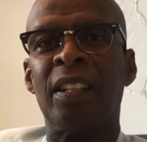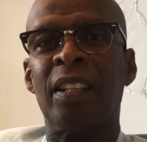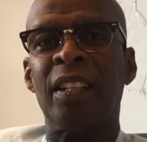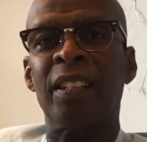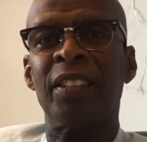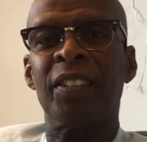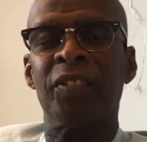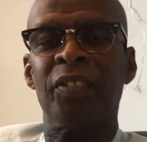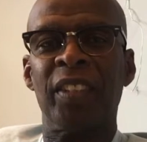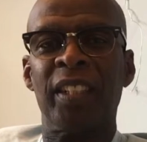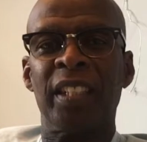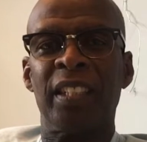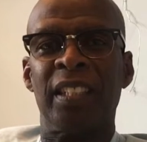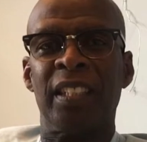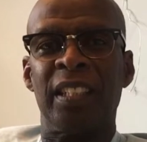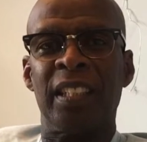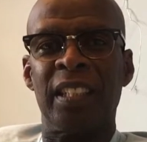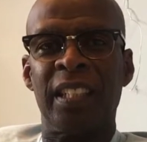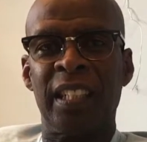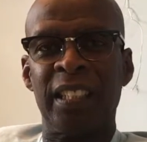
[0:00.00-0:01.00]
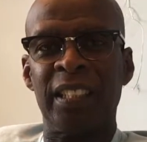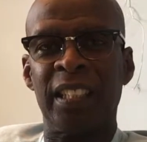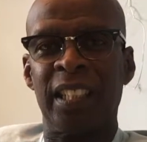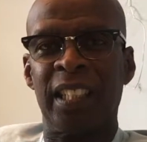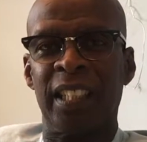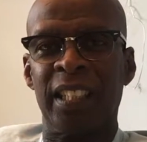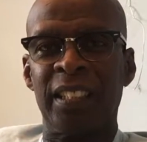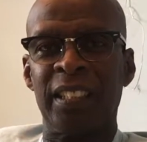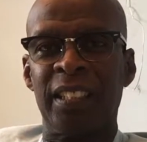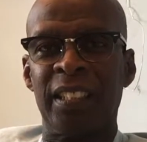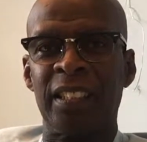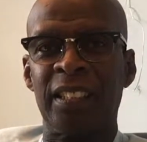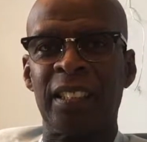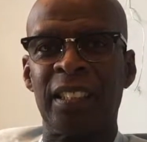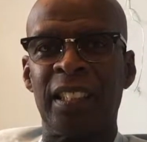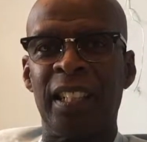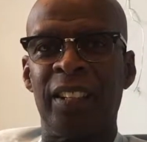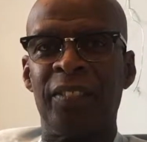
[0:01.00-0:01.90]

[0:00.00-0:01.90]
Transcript: cultivating an education